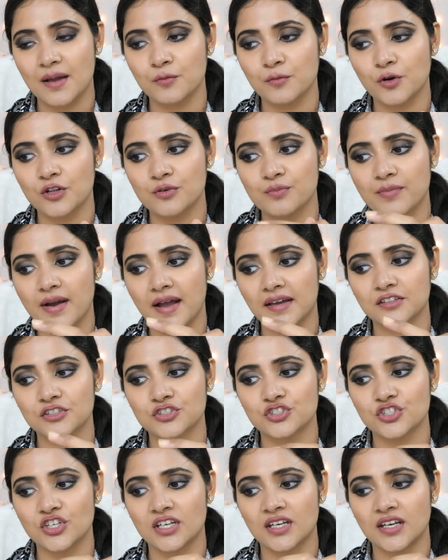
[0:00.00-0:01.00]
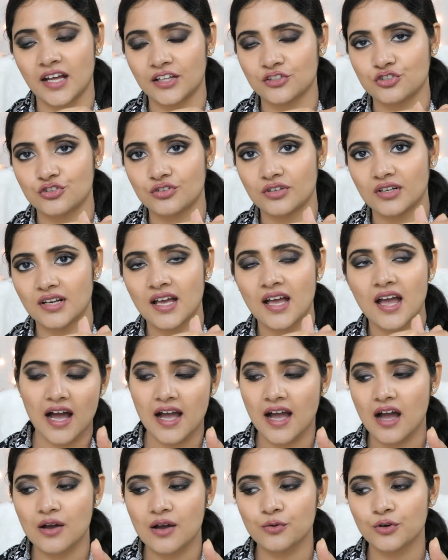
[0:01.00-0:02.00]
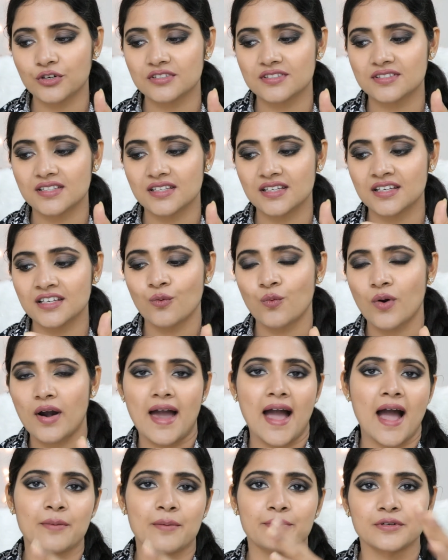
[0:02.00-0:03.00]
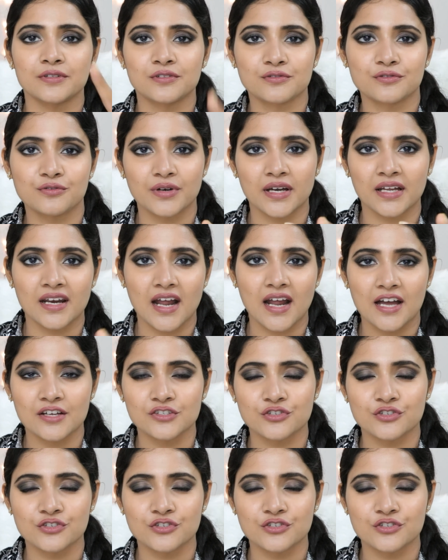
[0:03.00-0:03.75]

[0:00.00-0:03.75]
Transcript: I'm gonna buy the shade natural I, I want to see what happens when I